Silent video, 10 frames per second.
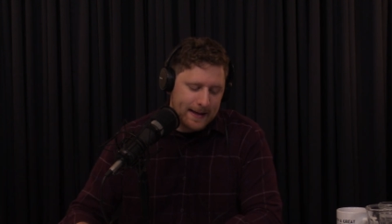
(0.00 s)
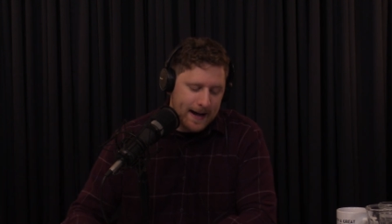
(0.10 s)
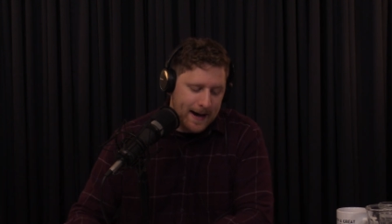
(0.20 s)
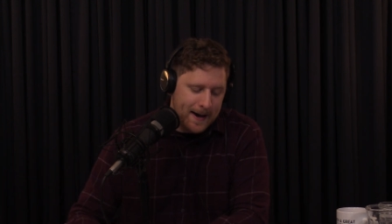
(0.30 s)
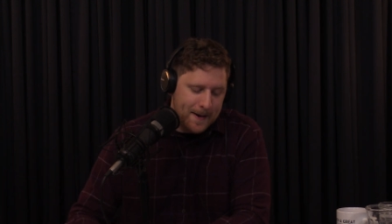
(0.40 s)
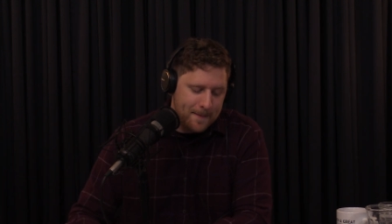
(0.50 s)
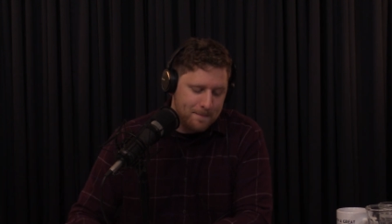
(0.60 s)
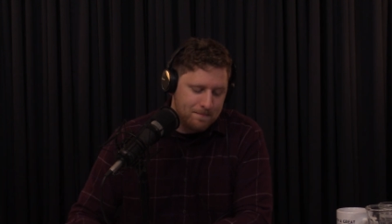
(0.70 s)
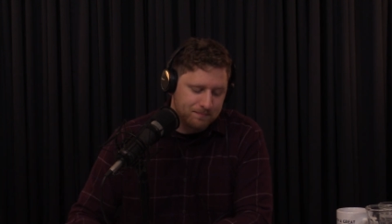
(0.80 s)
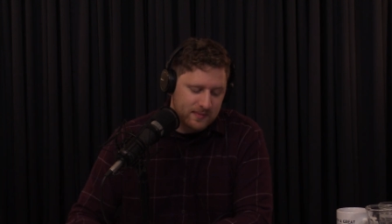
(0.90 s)

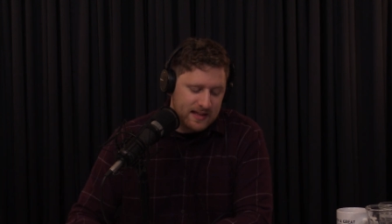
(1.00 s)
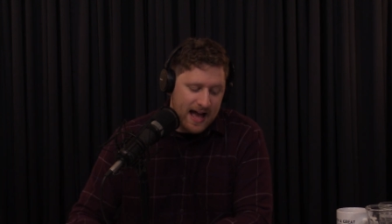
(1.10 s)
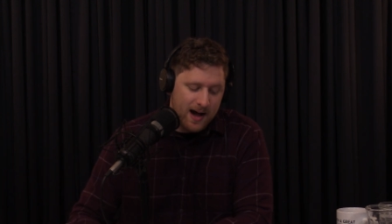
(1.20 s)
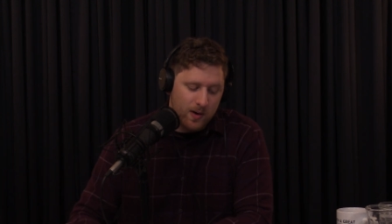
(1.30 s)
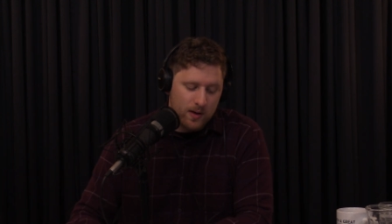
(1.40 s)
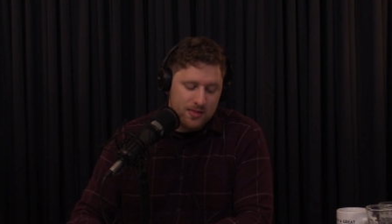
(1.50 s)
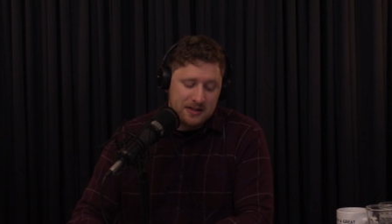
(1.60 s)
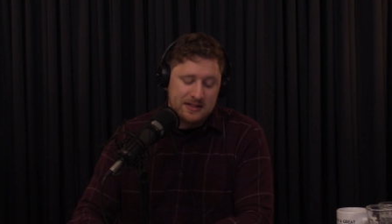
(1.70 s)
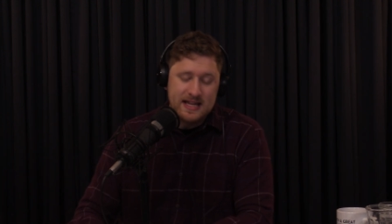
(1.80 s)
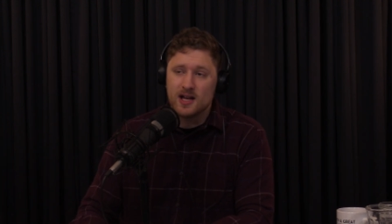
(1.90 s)
Now,
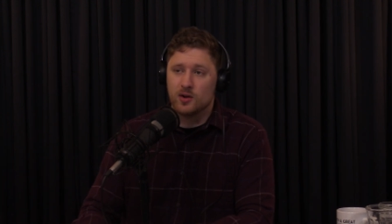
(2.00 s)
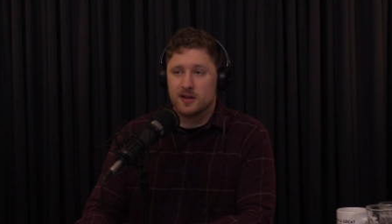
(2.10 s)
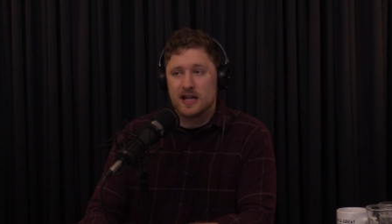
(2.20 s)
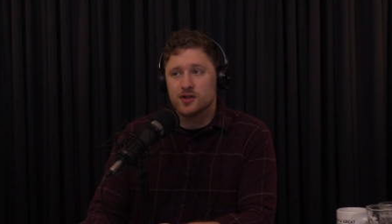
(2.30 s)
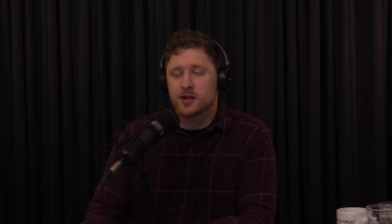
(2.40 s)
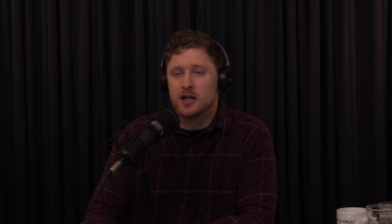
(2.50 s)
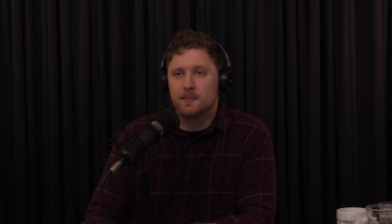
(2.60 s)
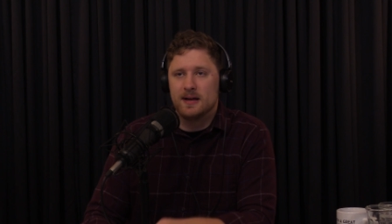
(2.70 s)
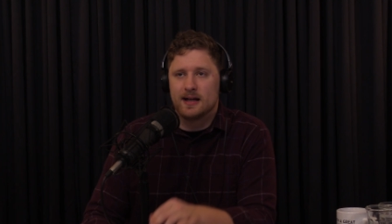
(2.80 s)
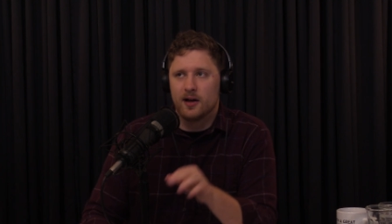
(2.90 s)
the deal is
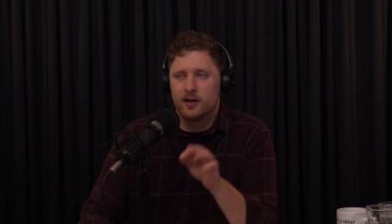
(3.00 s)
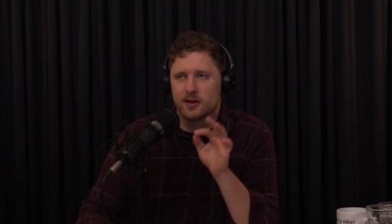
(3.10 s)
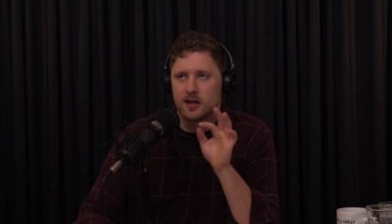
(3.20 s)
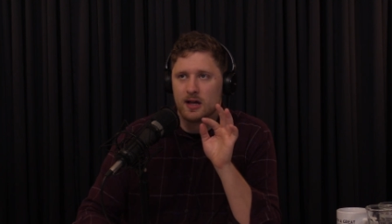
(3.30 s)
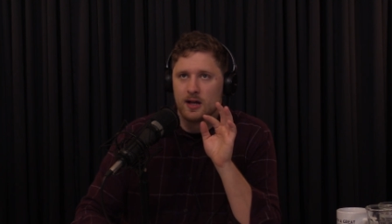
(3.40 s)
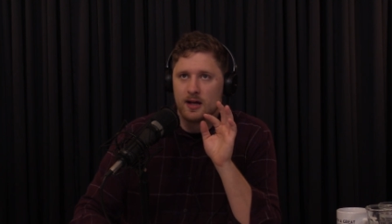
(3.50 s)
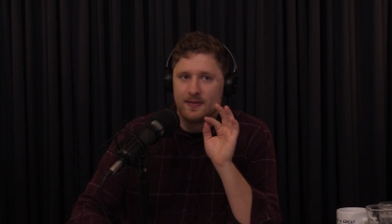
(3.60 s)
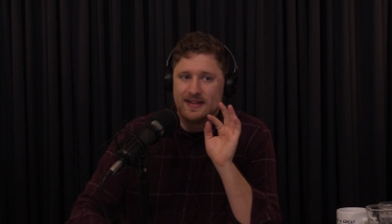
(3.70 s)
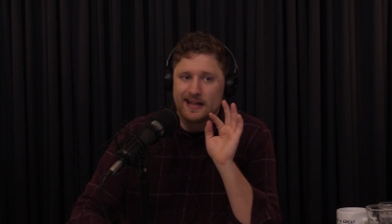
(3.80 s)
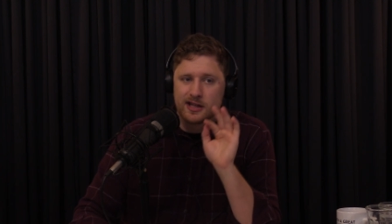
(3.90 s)
interesting because
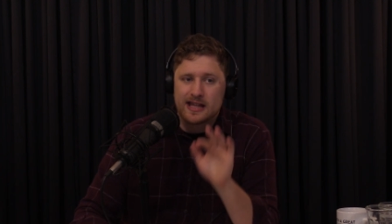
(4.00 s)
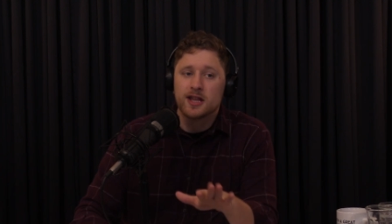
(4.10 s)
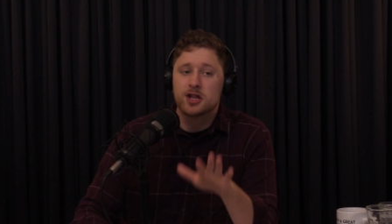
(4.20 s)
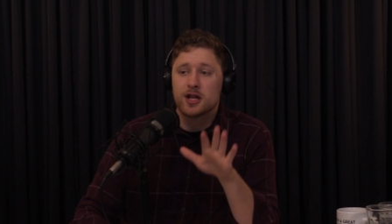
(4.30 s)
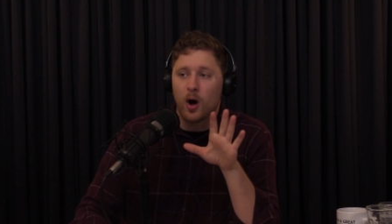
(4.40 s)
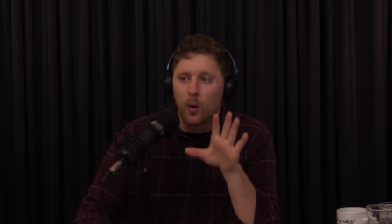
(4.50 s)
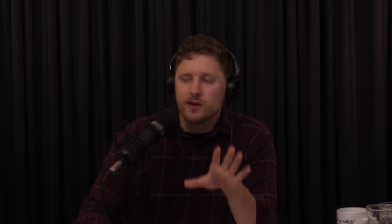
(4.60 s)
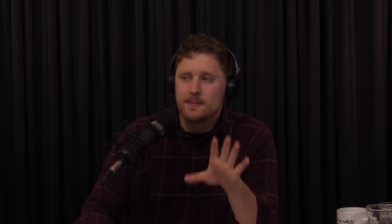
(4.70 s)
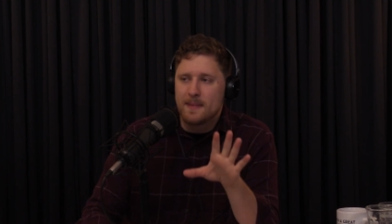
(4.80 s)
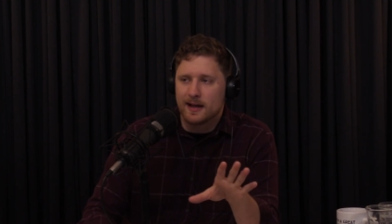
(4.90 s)
the extension
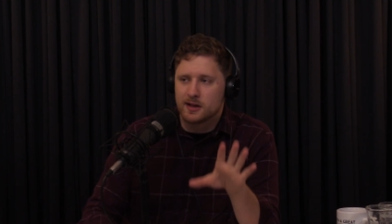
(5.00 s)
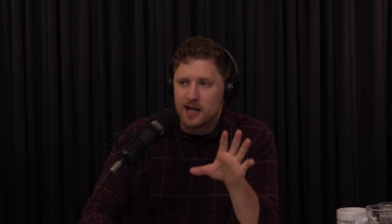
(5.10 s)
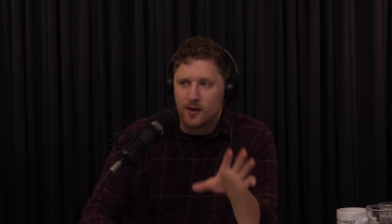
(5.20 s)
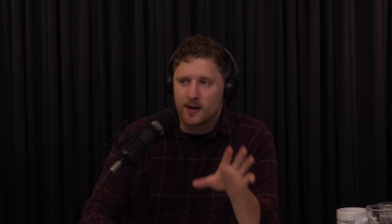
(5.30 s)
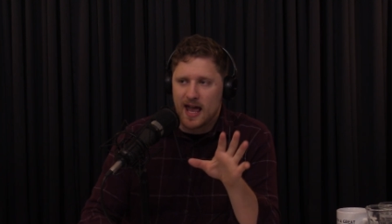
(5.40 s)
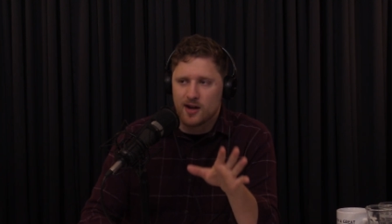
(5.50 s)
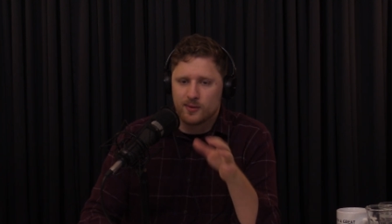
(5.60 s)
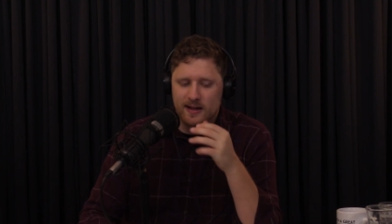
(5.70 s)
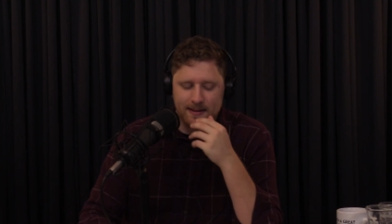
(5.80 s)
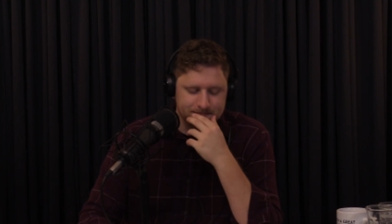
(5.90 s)
only makes Derrick
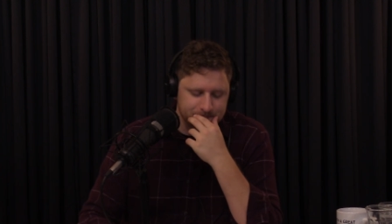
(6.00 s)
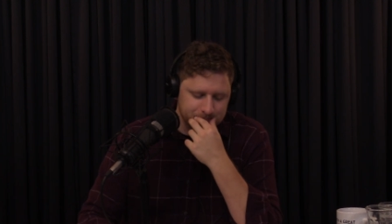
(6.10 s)
Henry